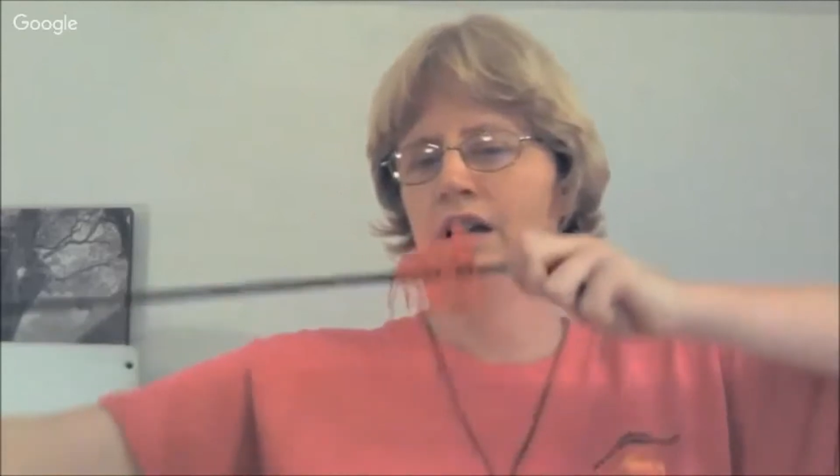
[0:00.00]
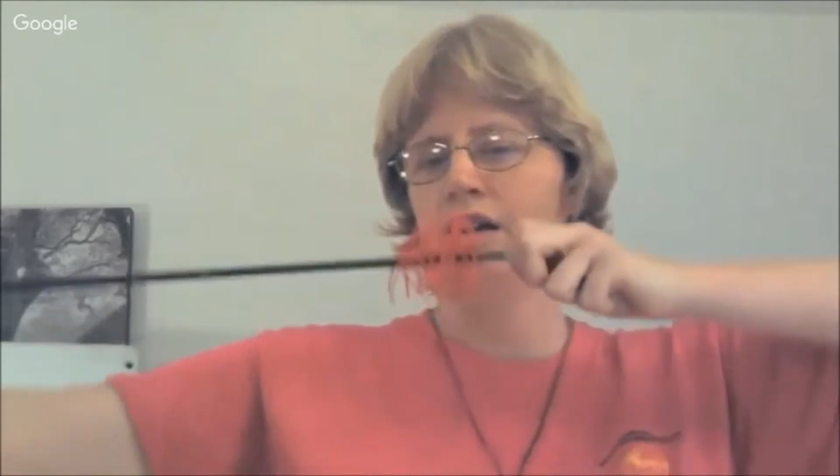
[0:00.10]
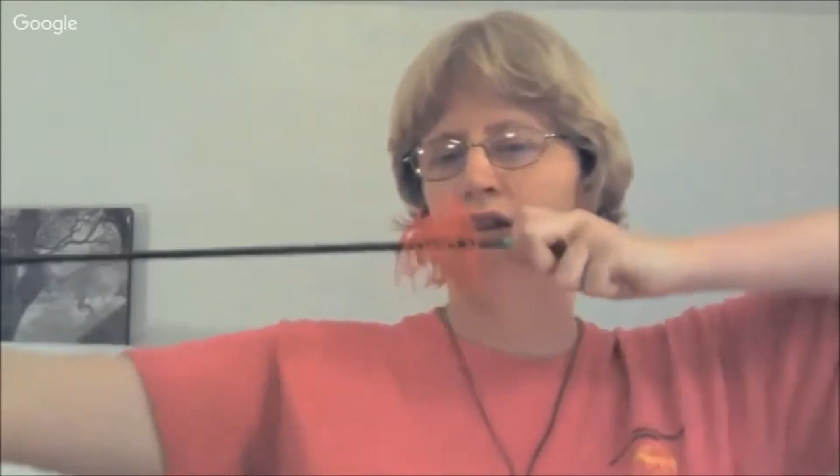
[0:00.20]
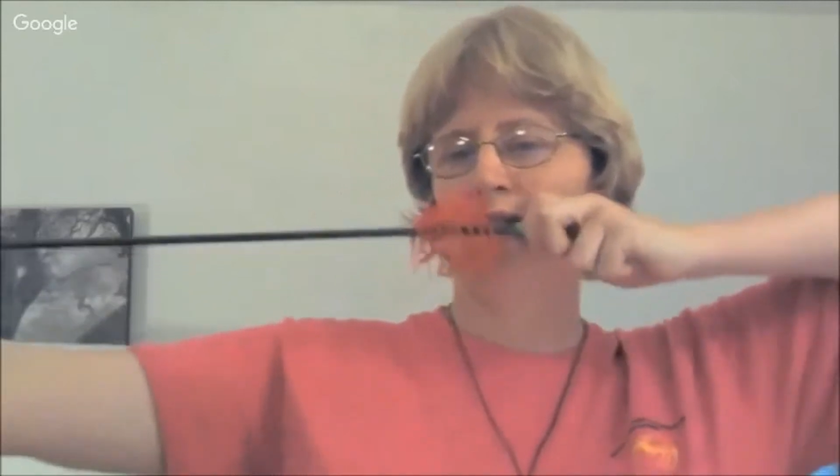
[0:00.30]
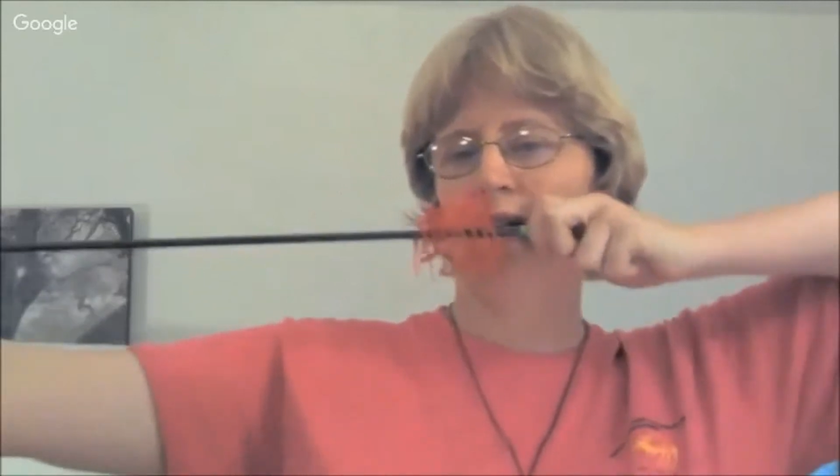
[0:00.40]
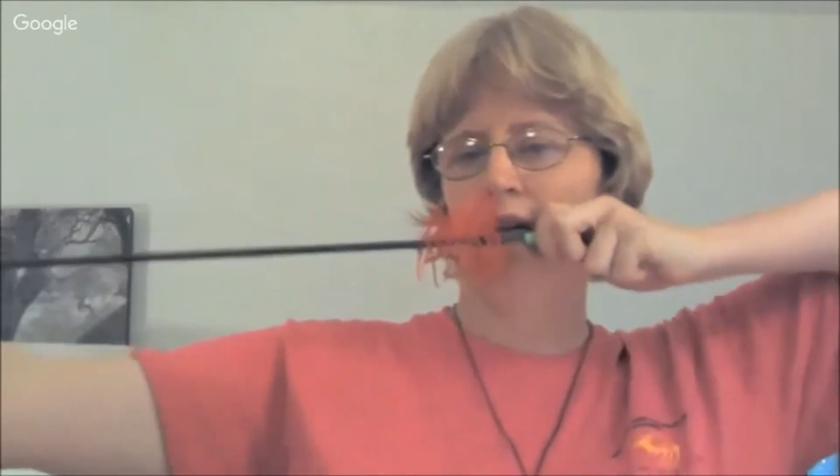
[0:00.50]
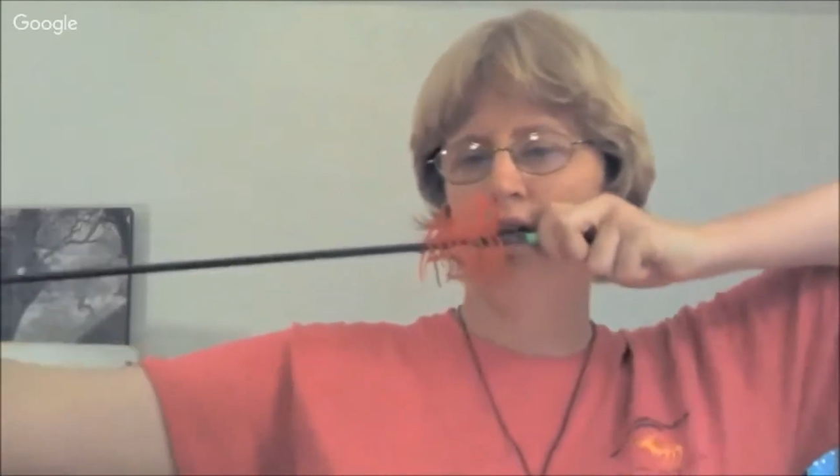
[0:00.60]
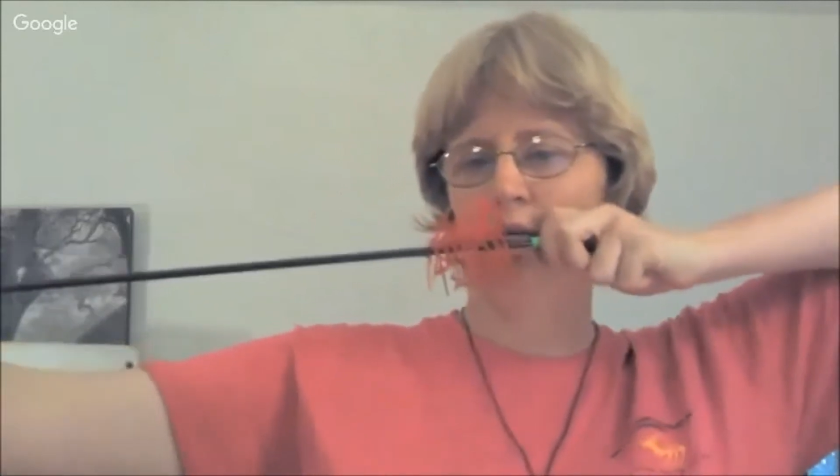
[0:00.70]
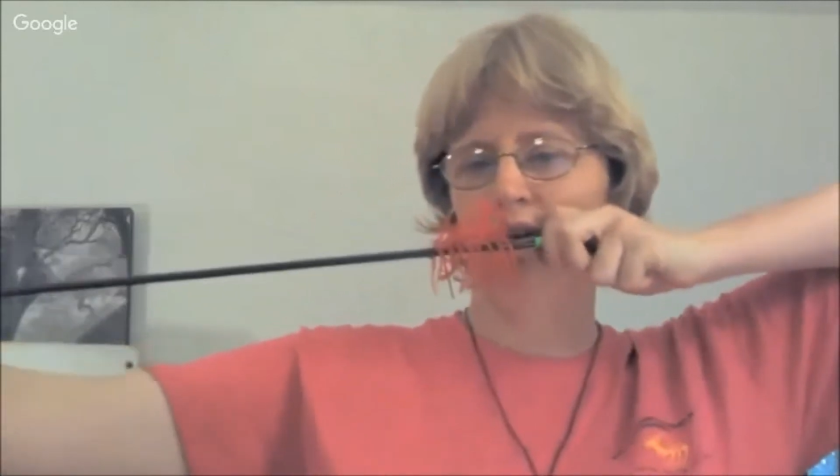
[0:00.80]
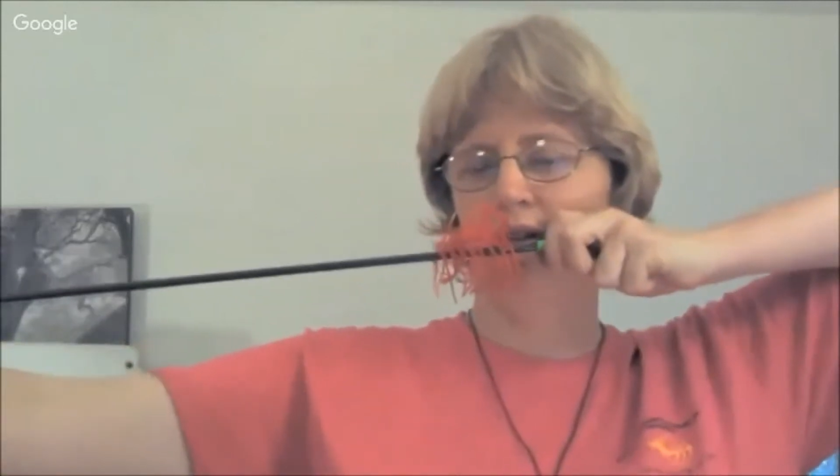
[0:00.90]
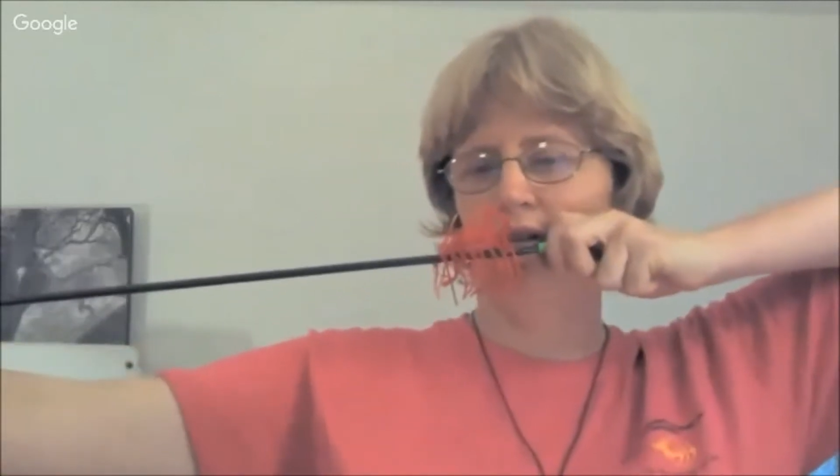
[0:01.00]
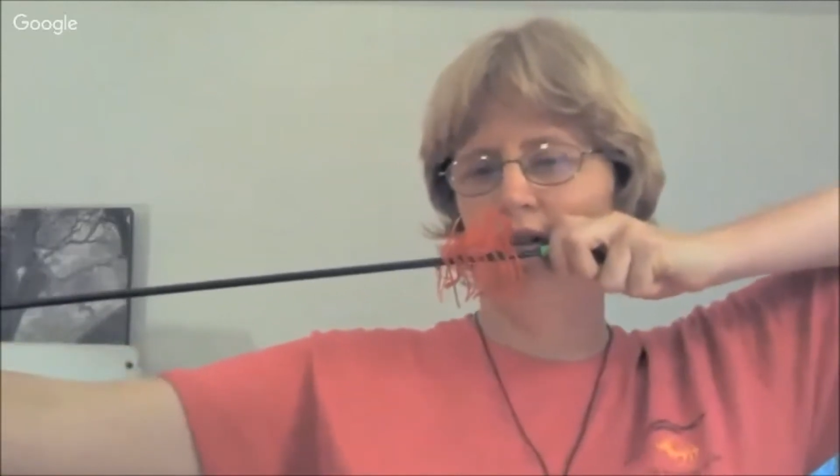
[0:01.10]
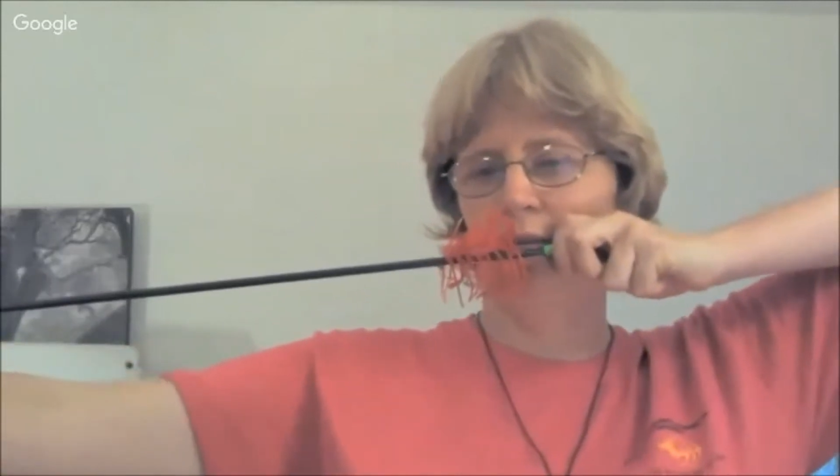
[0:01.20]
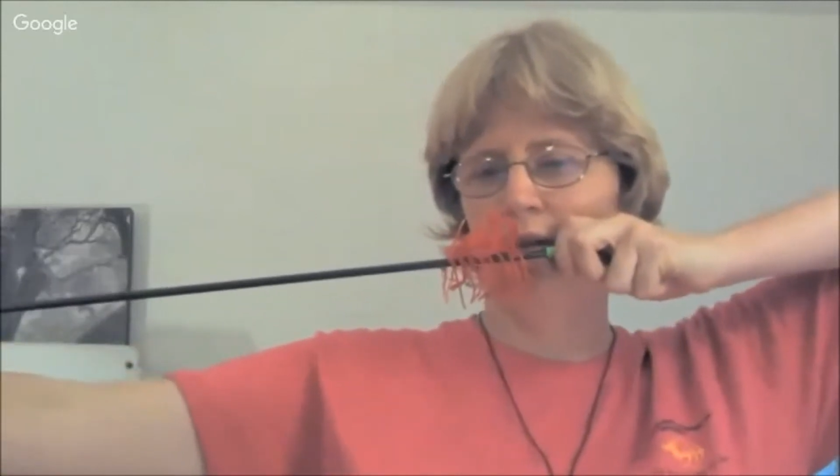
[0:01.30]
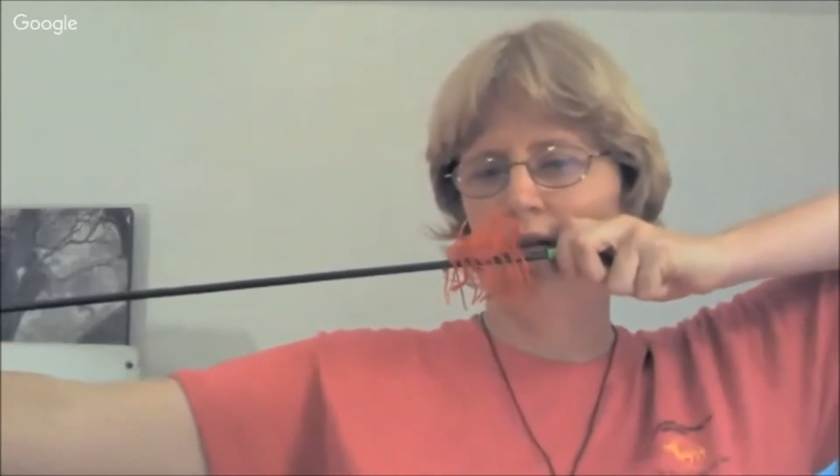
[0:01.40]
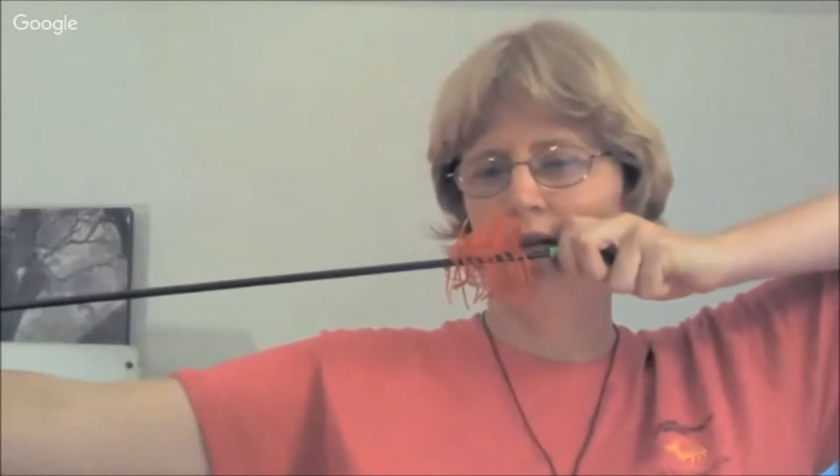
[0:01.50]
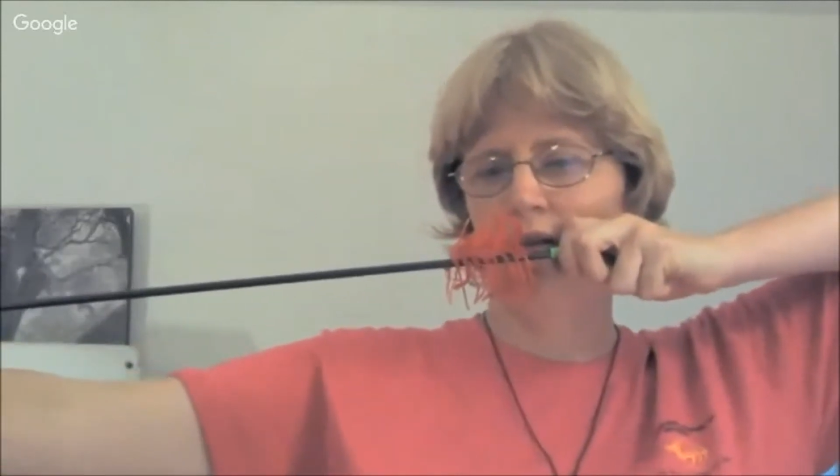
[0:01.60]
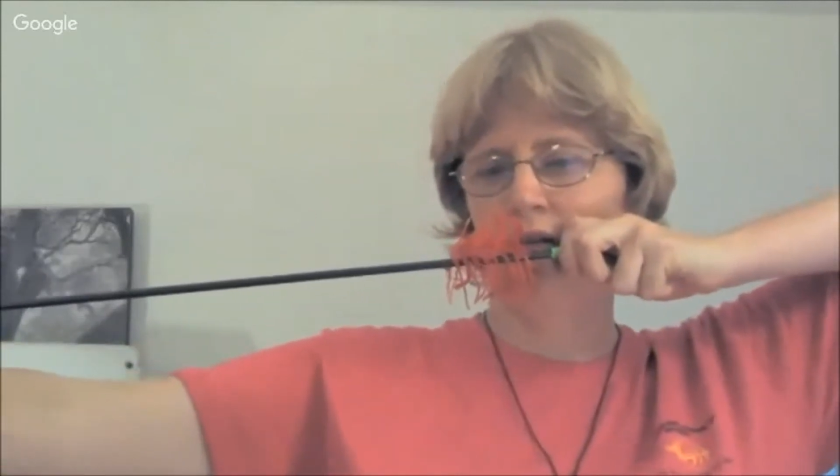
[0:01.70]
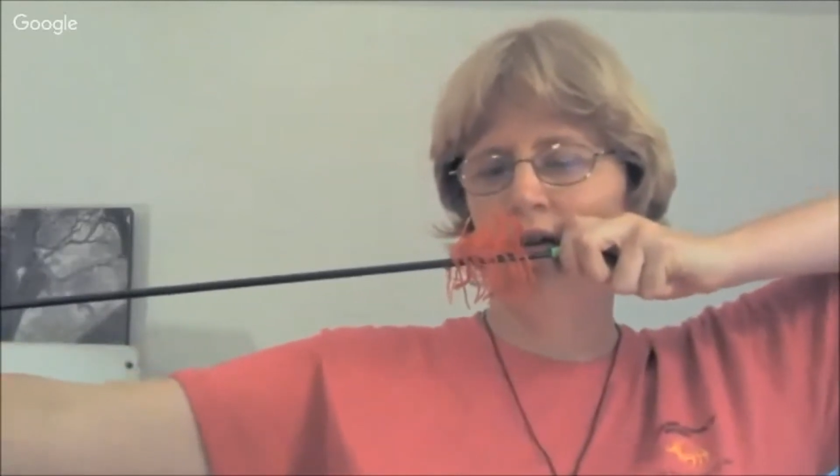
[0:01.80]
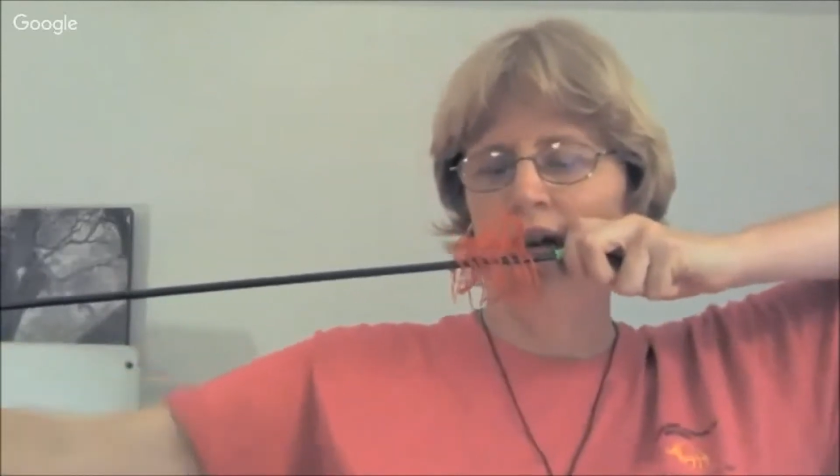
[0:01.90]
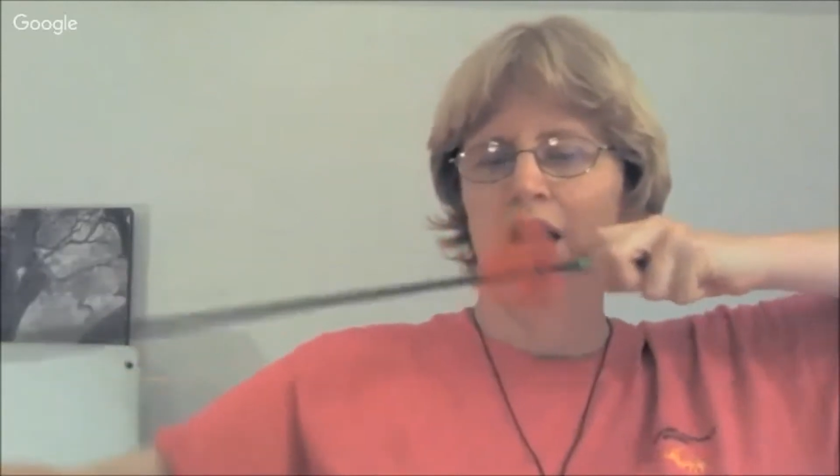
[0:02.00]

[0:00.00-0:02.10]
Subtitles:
is, again, you want to see them like this.